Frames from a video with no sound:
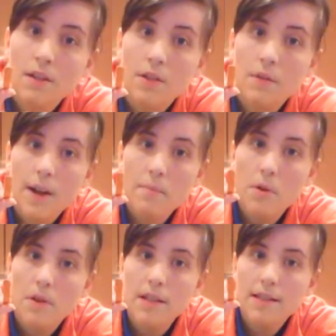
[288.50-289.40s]
So if I
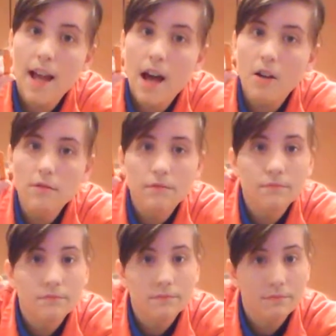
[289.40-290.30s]
pull this out,
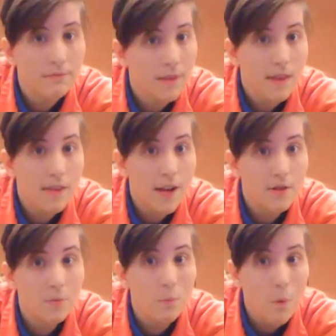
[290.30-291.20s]

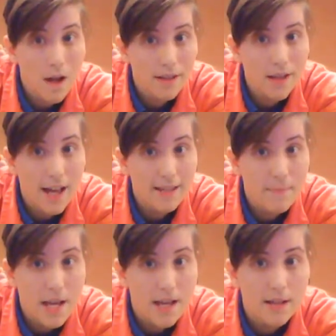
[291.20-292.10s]
there's one glass
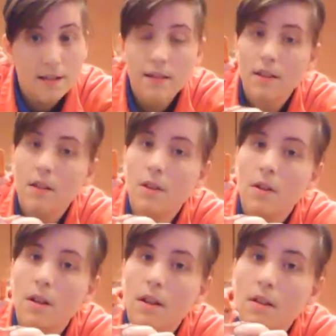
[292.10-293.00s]
bead
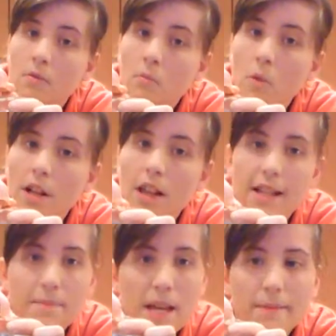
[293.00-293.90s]
one
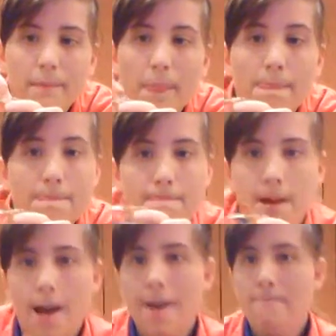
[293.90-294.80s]
glass bead.
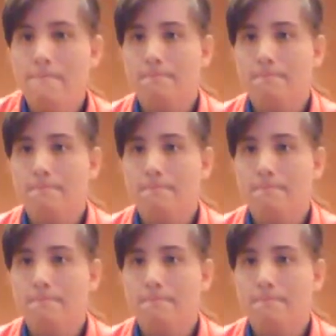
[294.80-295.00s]
Okay?